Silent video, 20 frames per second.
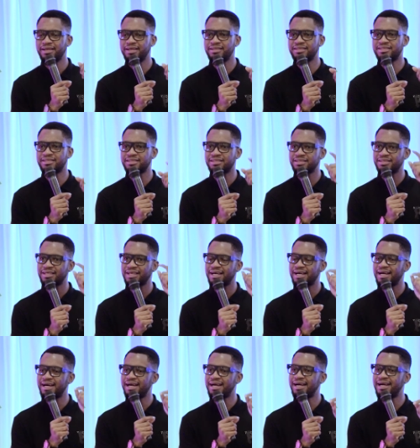Is
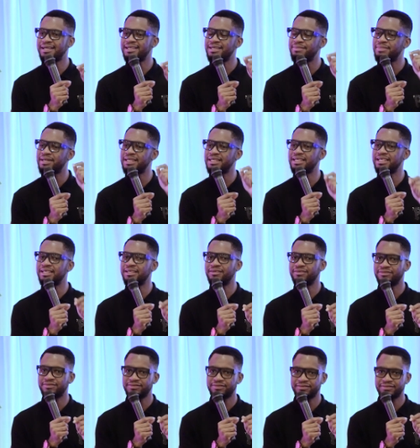Adam and
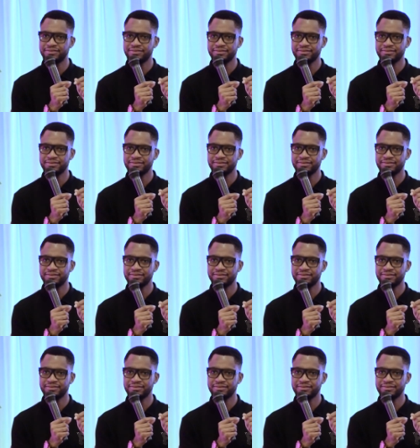Eve